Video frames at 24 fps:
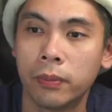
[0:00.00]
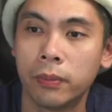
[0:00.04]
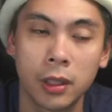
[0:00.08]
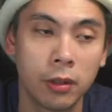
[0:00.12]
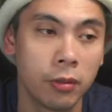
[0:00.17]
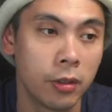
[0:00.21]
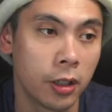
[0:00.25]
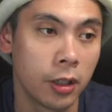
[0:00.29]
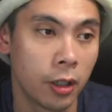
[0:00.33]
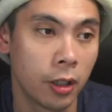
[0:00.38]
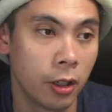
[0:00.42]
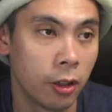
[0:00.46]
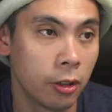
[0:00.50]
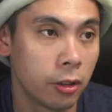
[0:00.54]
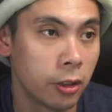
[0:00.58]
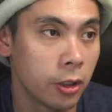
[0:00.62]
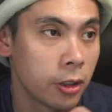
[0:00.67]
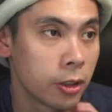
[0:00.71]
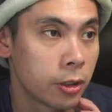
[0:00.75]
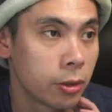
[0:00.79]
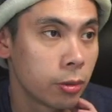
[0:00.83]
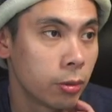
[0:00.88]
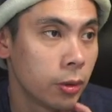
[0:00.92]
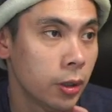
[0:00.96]
Here we go.
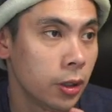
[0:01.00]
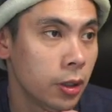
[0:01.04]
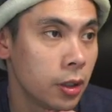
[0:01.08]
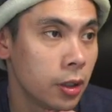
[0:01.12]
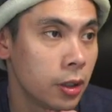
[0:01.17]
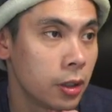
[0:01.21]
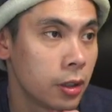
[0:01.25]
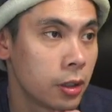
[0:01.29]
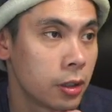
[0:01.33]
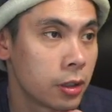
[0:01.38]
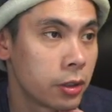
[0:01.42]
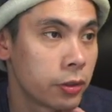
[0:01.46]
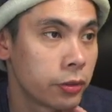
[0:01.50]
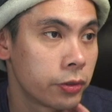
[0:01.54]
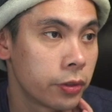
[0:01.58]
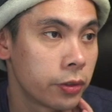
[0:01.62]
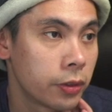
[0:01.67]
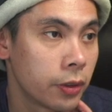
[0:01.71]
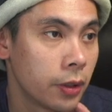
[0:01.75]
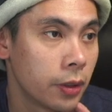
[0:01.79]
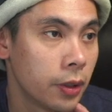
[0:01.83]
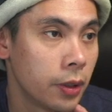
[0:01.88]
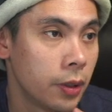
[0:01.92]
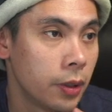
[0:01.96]
This one is
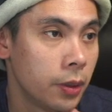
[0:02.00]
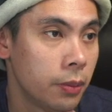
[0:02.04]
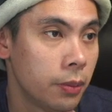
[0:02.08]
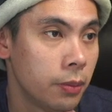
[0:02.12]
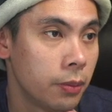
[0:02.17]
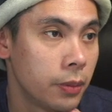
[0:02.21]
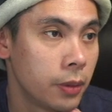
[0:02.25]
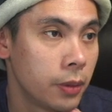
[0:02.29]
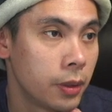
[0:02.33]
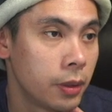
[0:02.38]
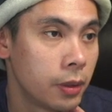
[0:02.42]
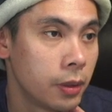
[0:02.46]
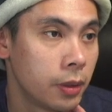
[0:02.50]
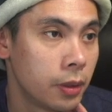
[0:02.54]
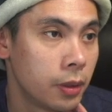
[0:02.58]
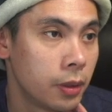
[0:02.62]
from